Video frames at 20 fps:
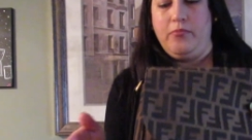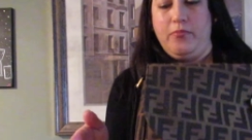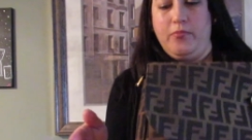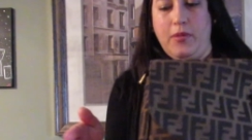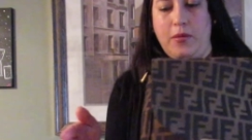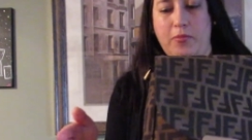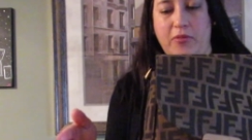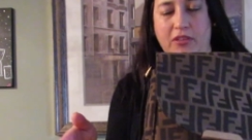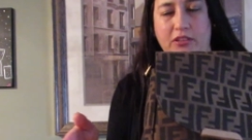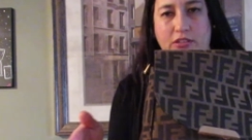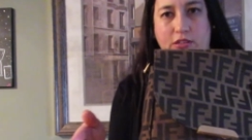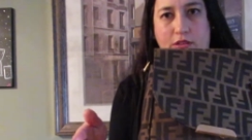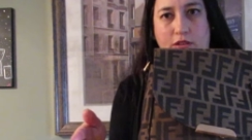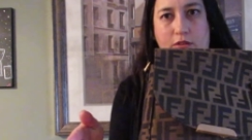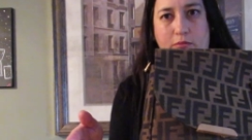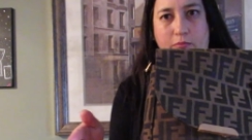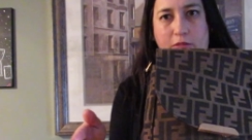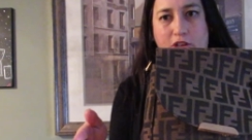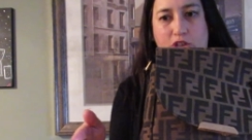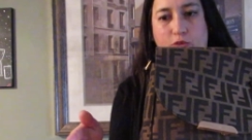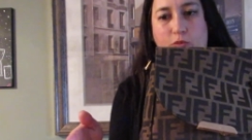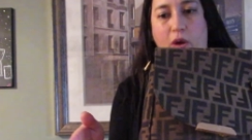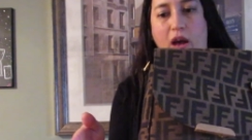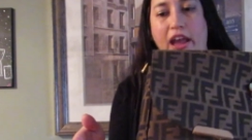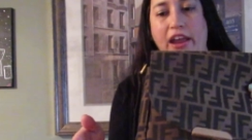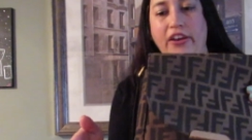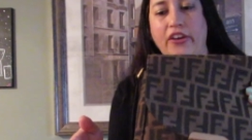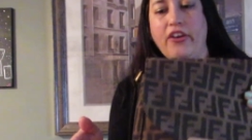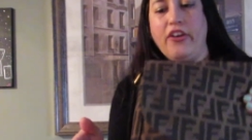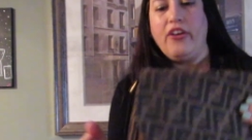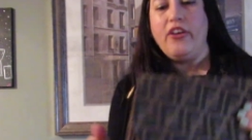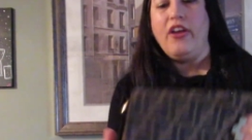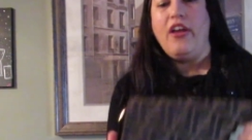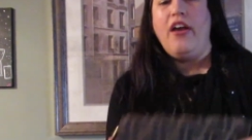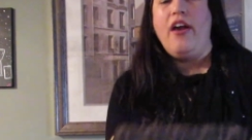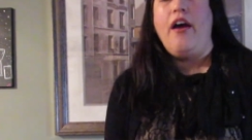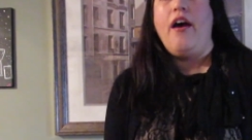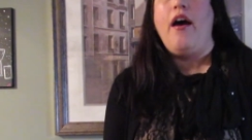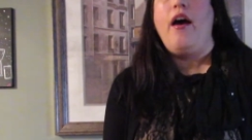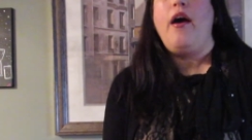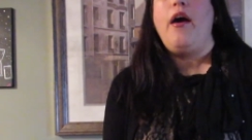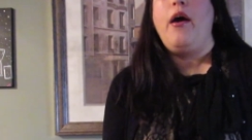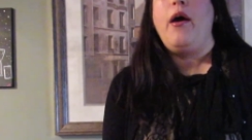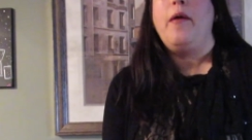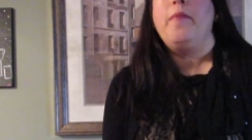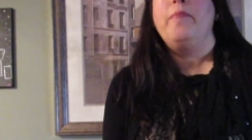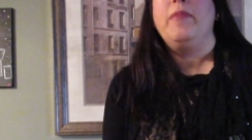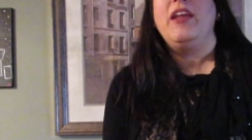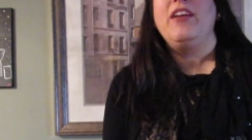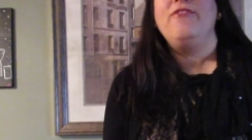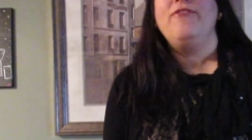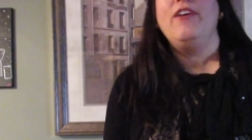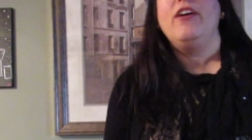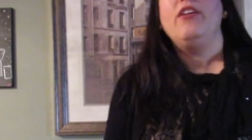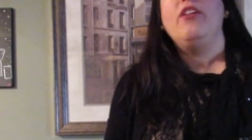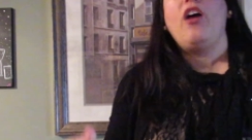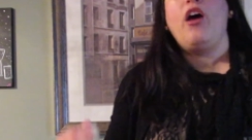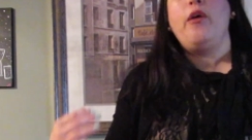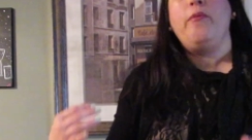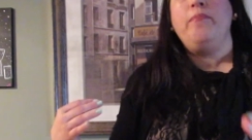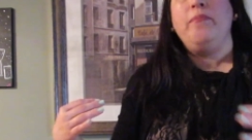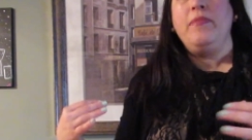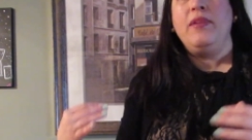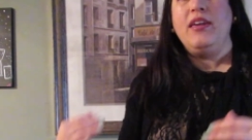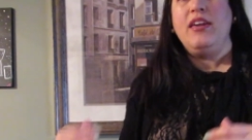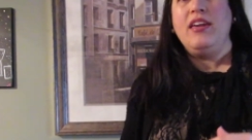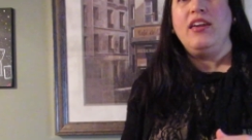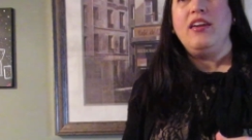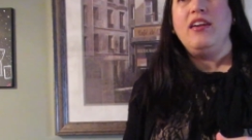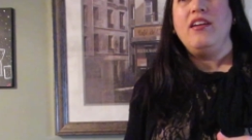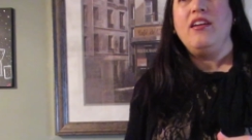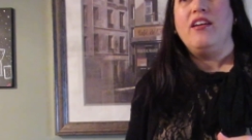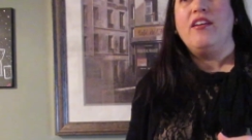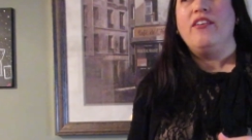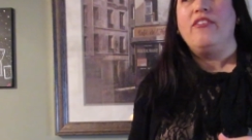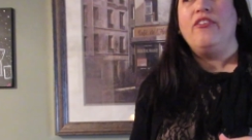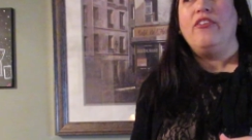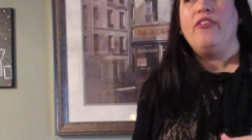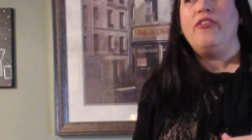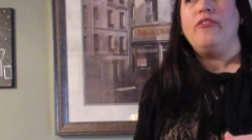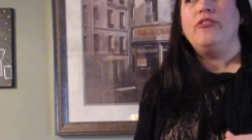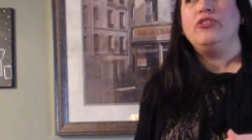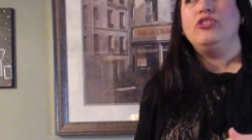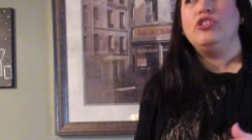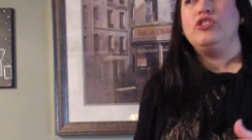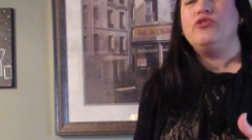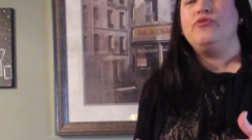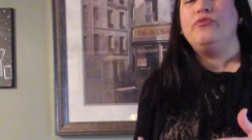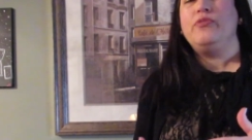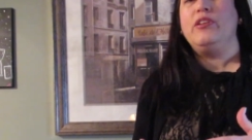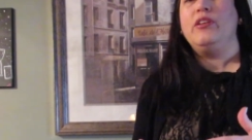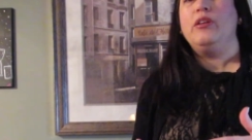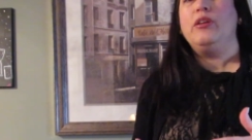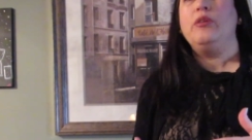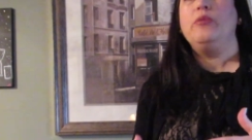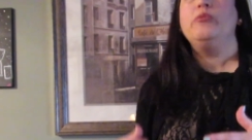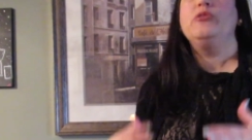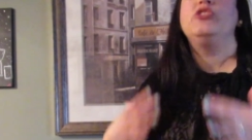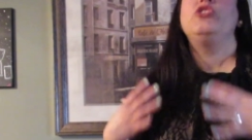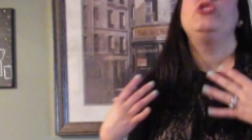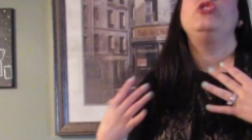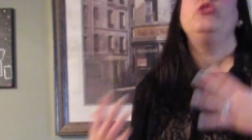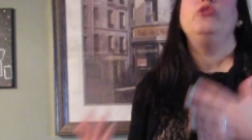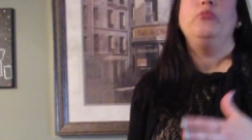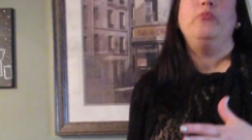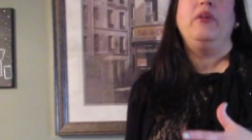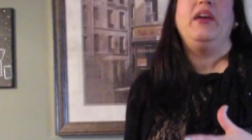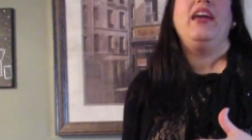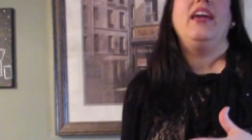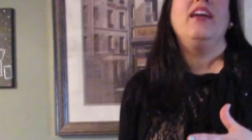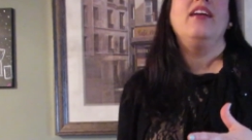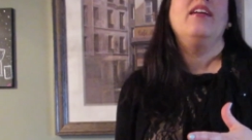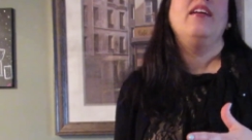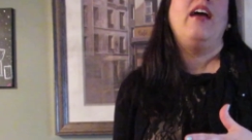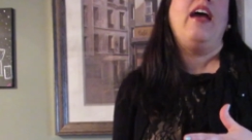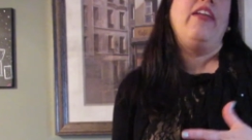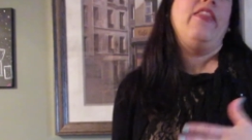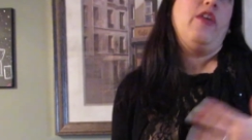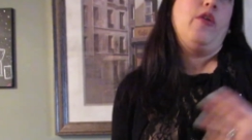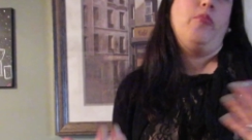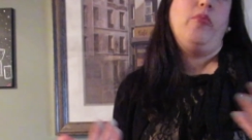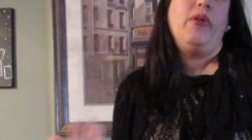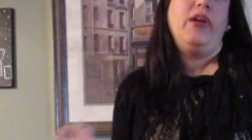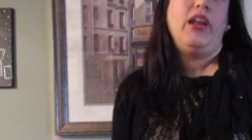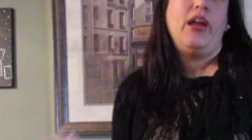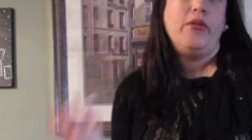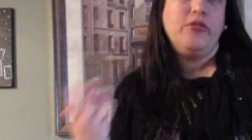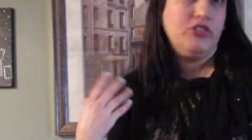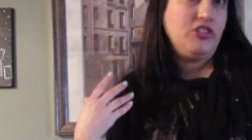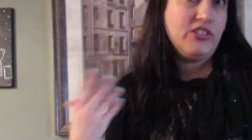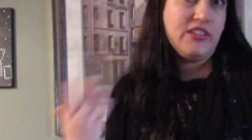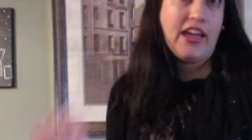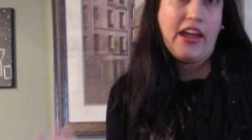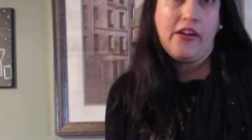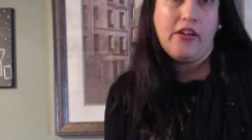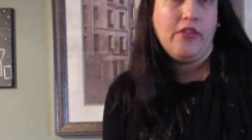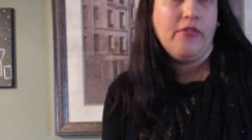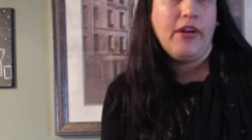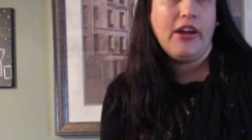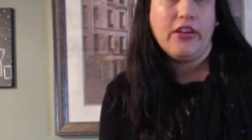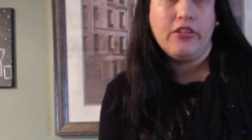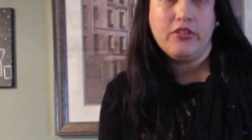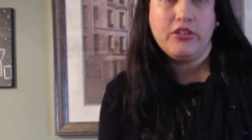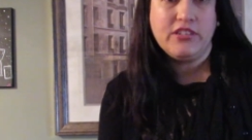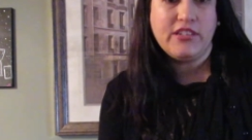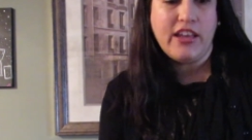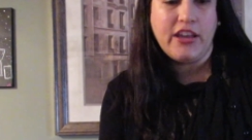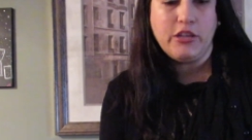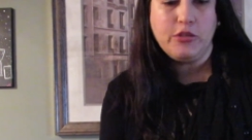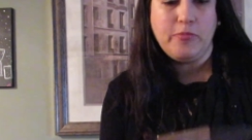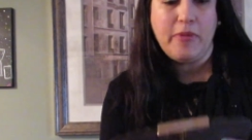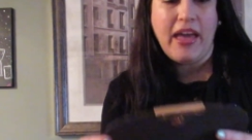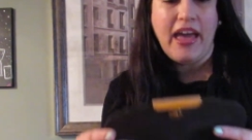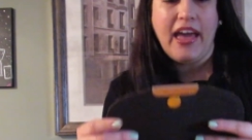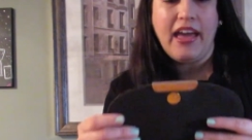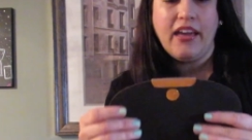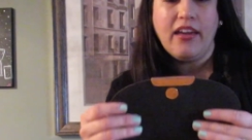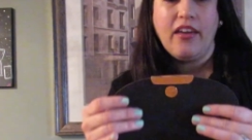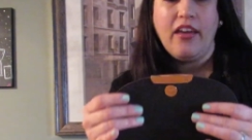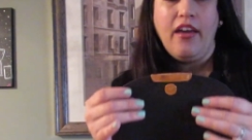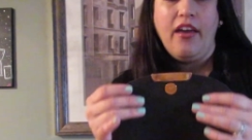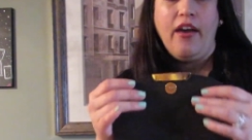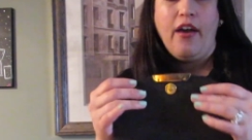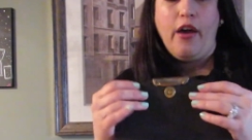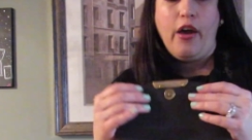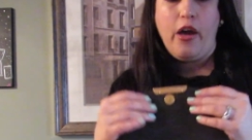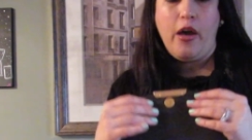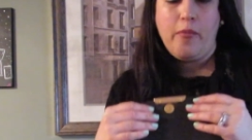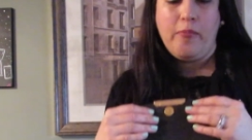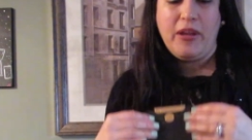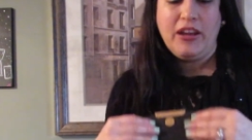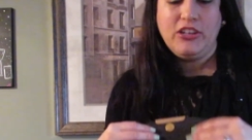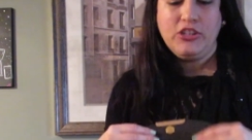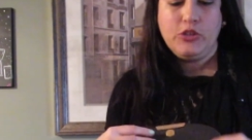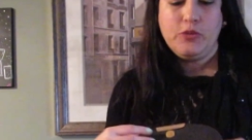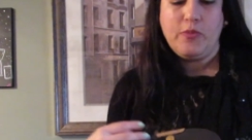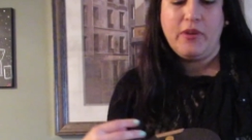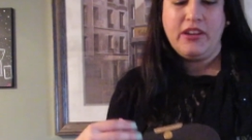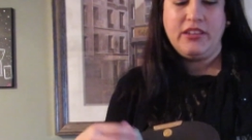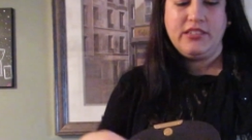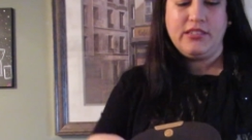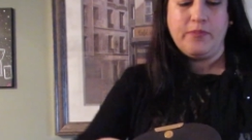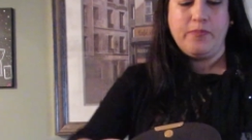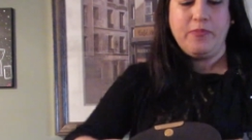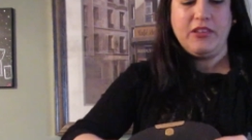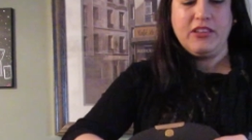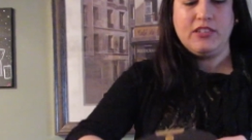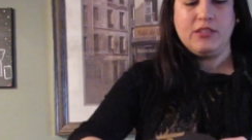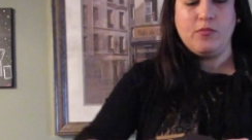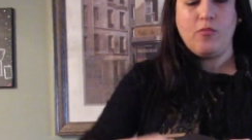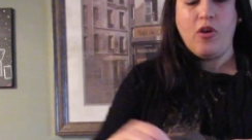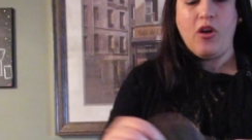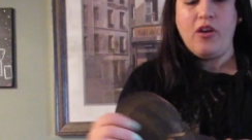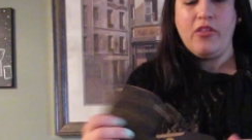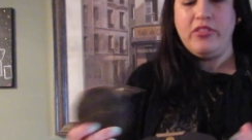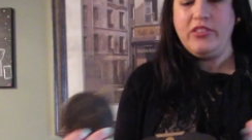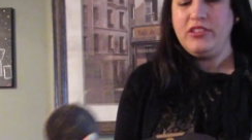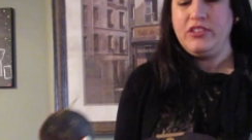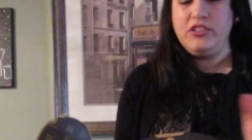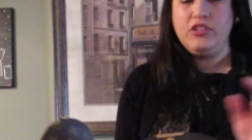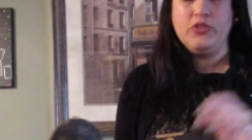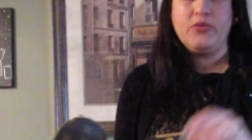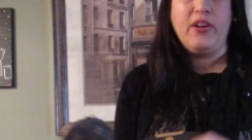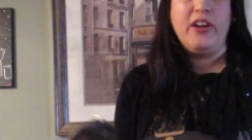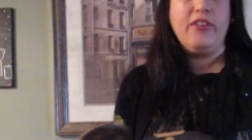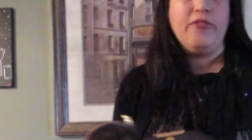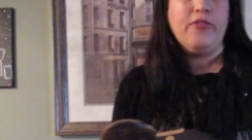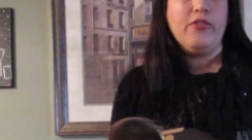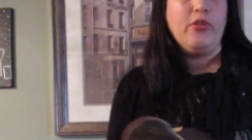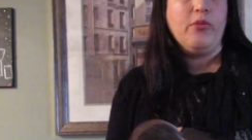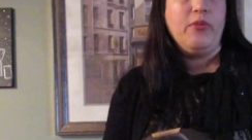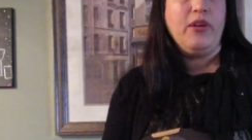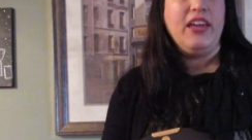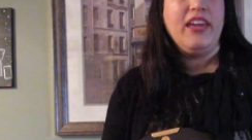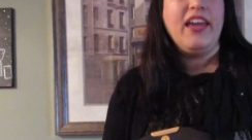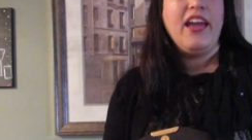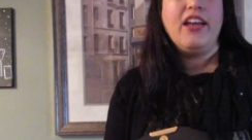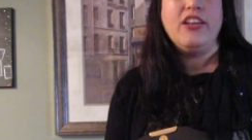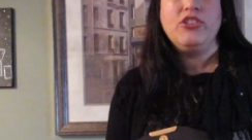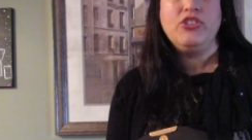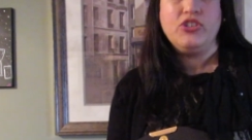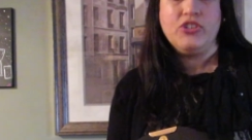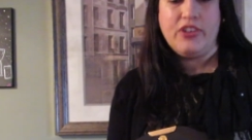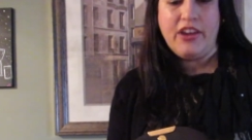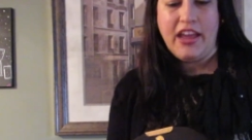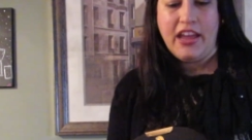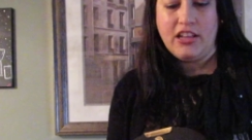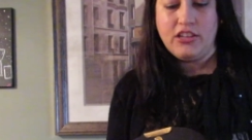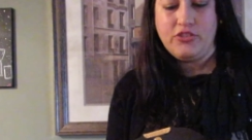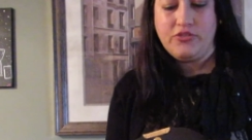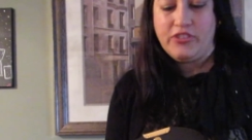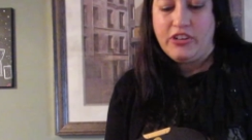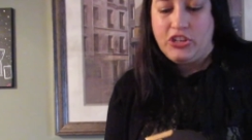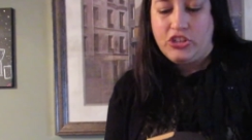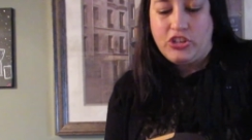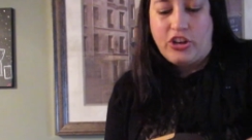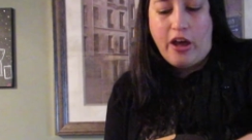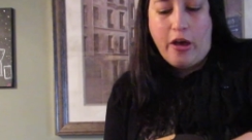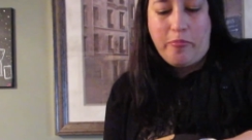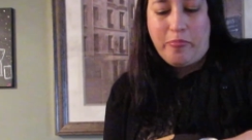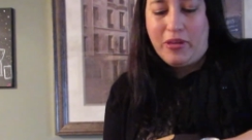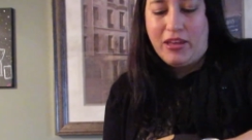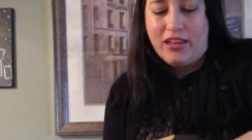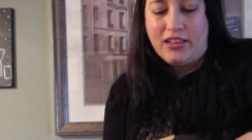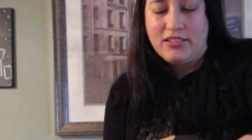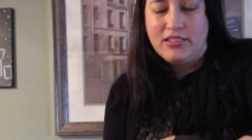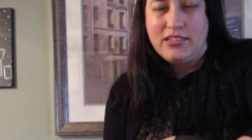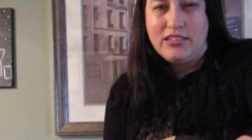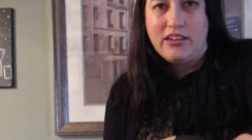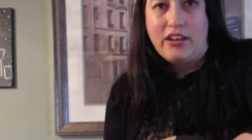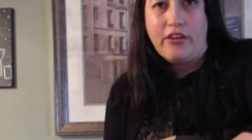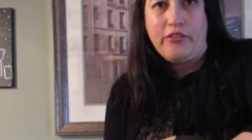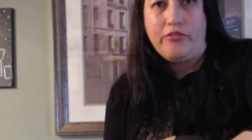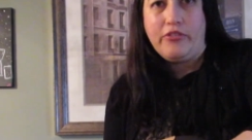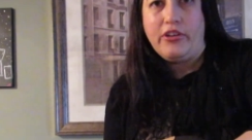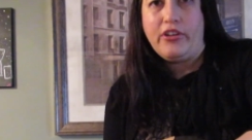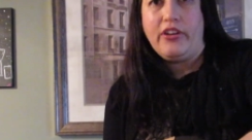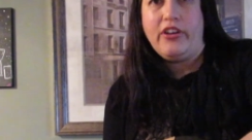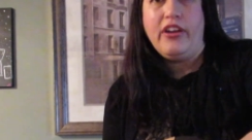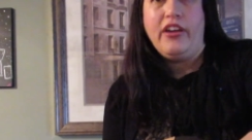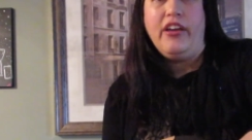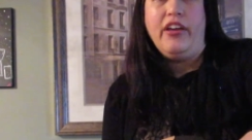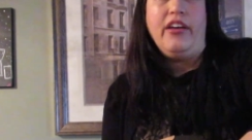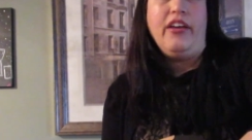maybe this much wider. Um, but I felt on me, just it, was too big. At that point, I would just carry a regular size bag. Um, but I just wanted something small. This is great for the weekends, your hands-free shopping and stuff, or